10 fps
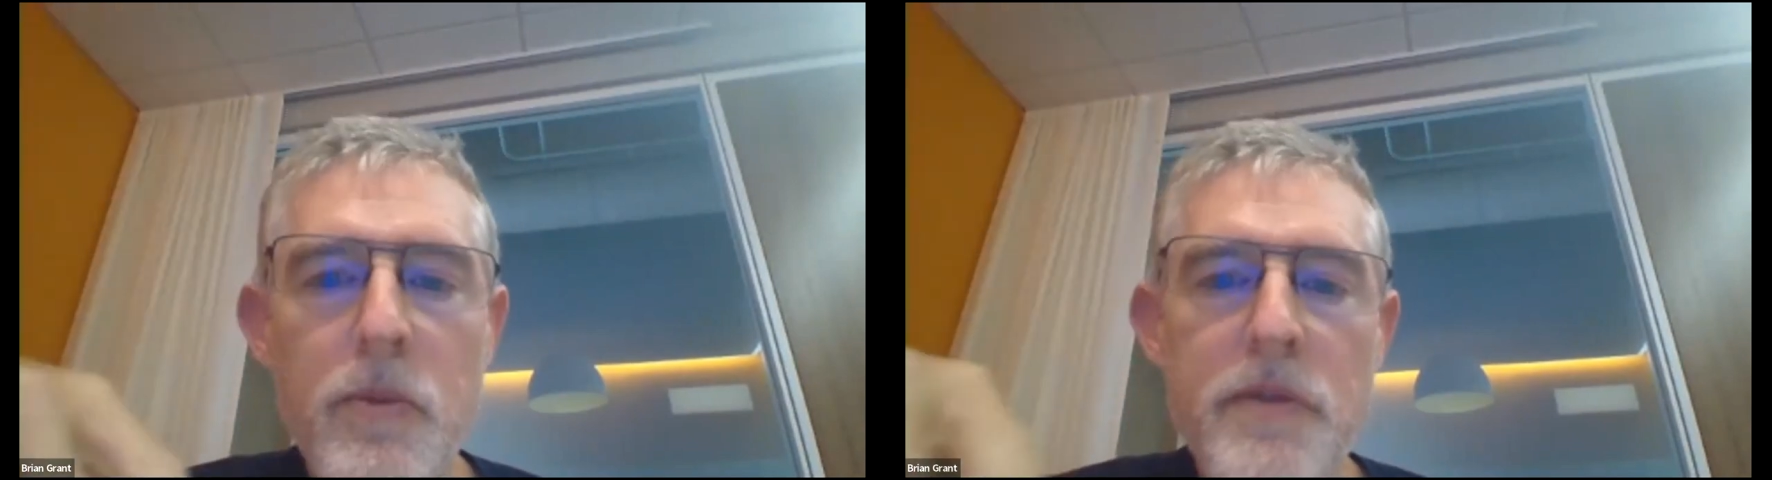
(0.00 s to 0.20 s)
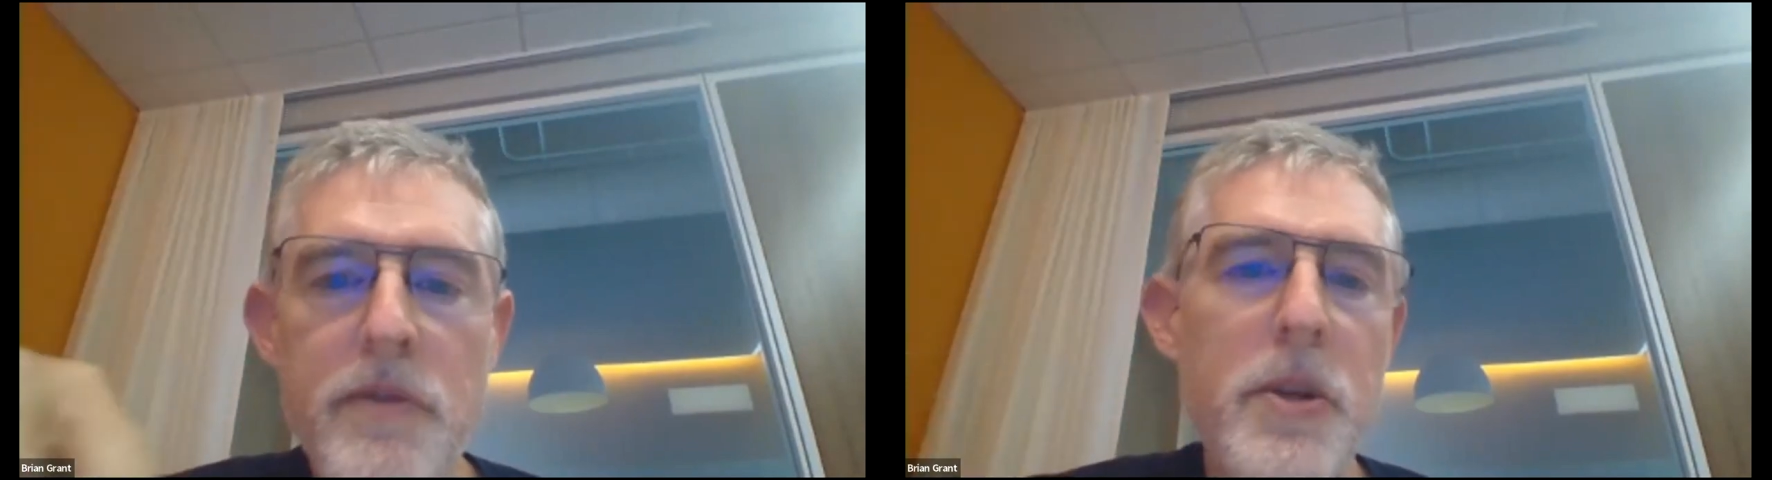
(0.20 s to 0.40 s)

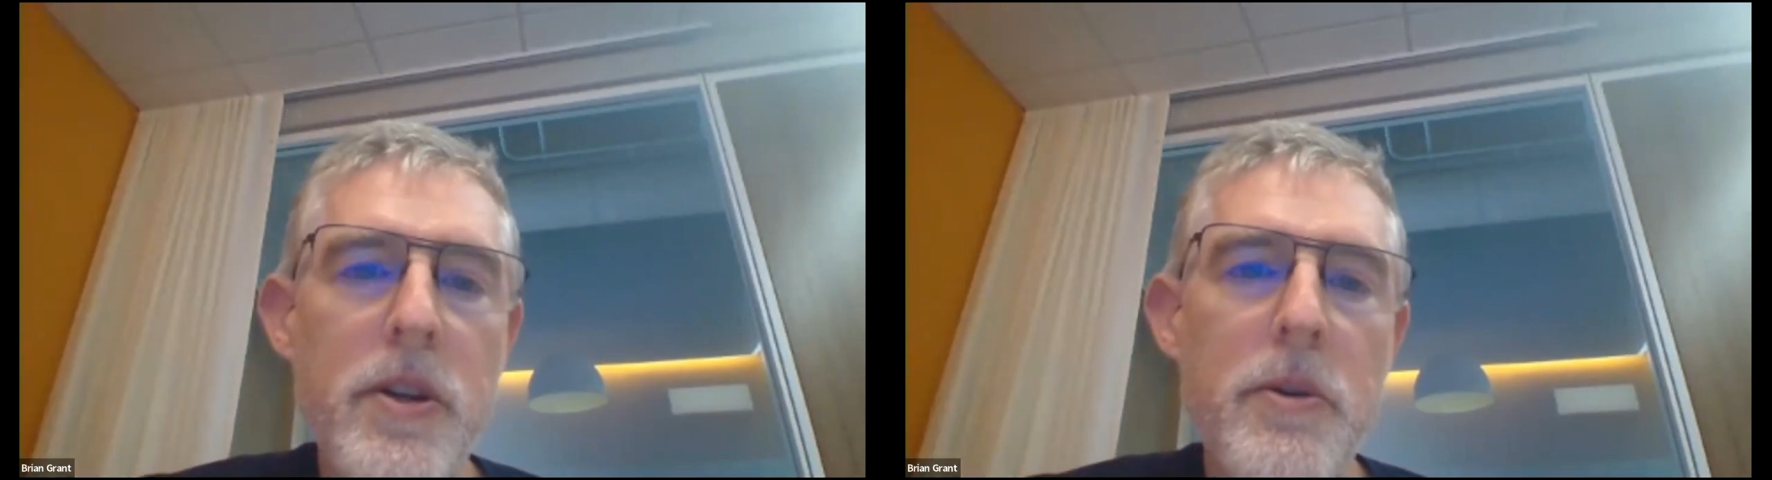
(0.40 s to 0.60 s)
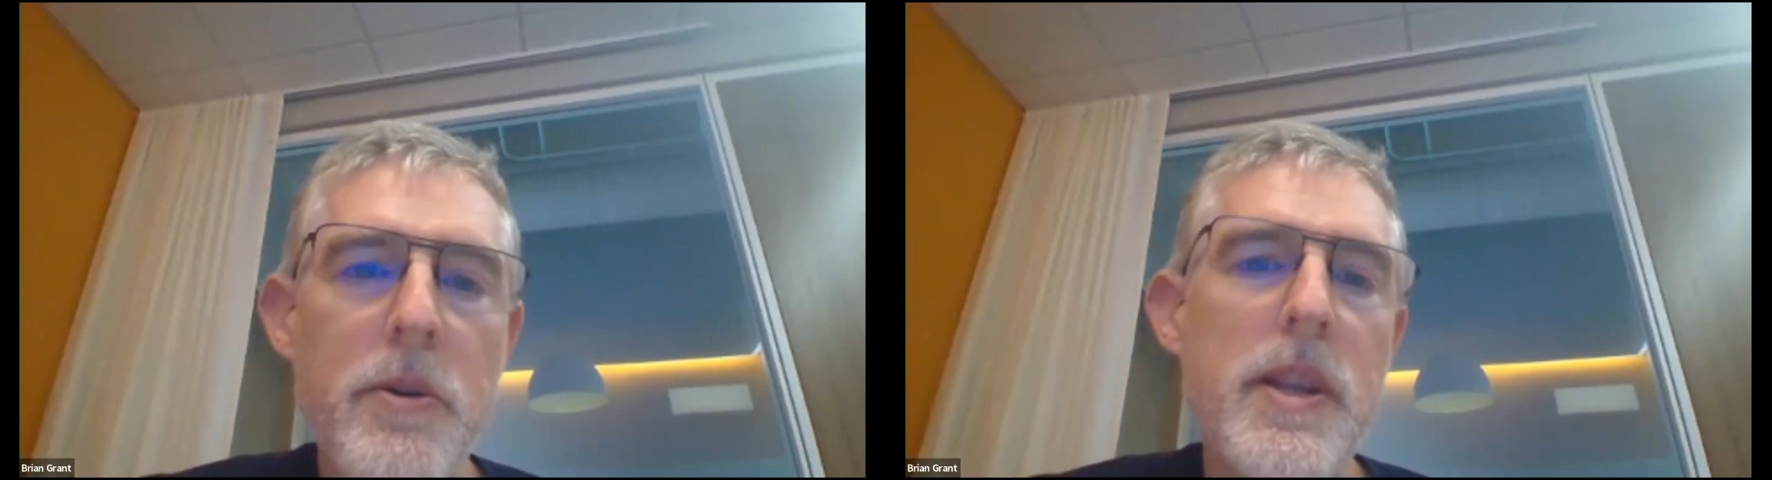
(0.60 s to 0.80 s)
was
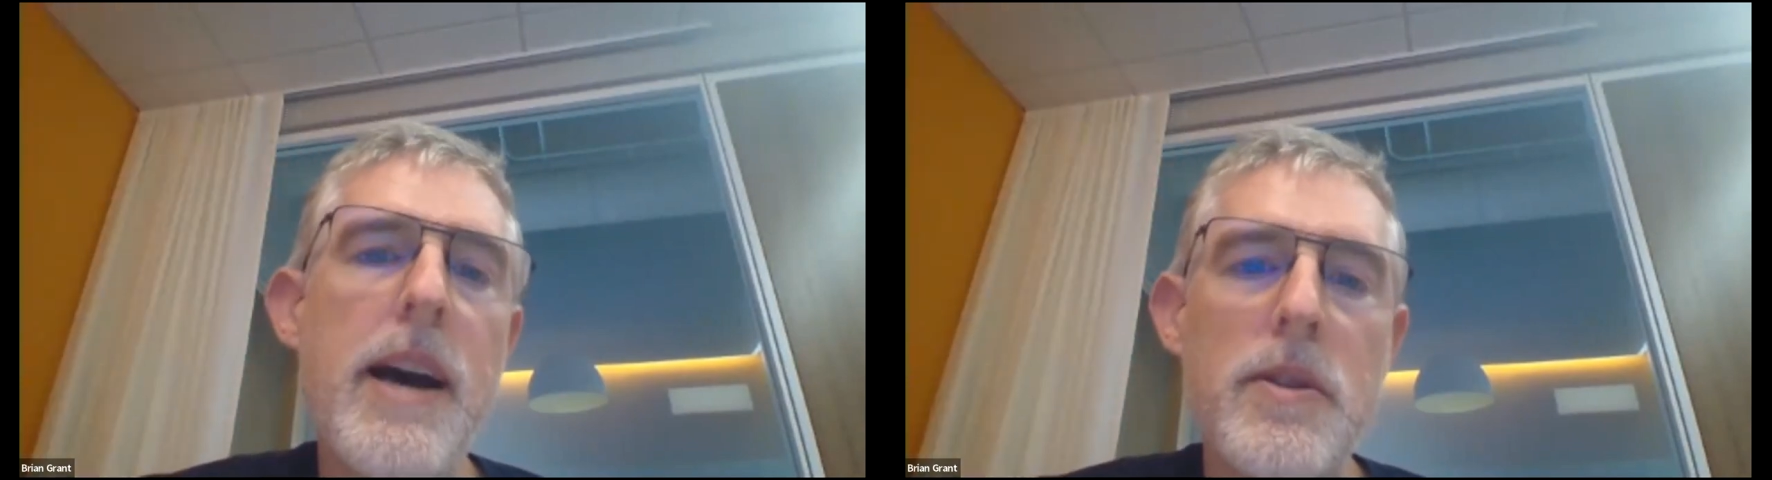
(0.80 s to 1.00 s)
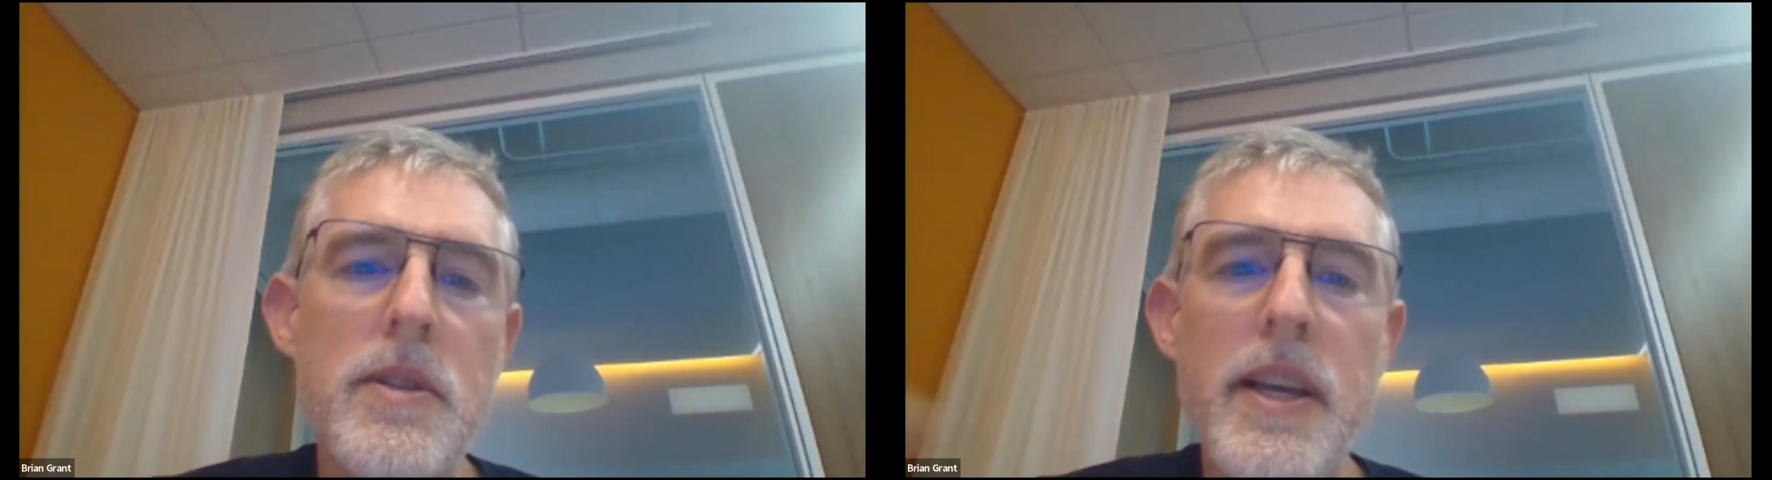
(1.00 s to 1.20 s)
familiar with
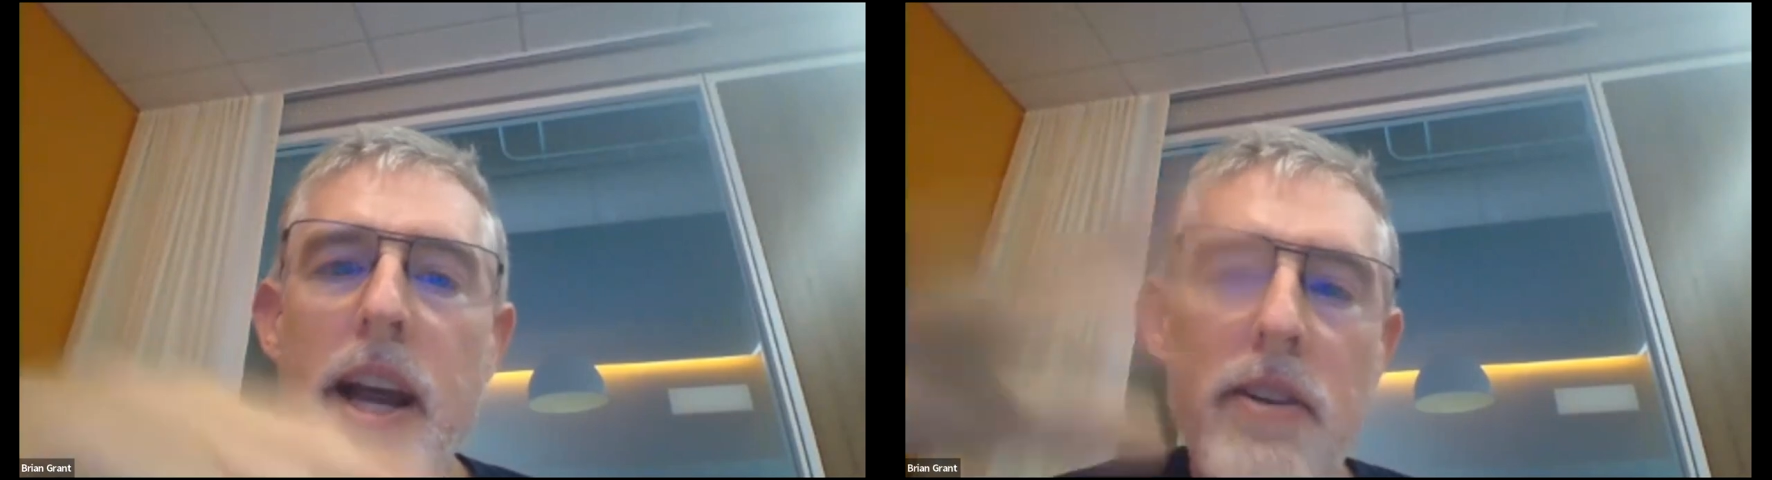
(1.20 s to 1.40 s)
how it was laid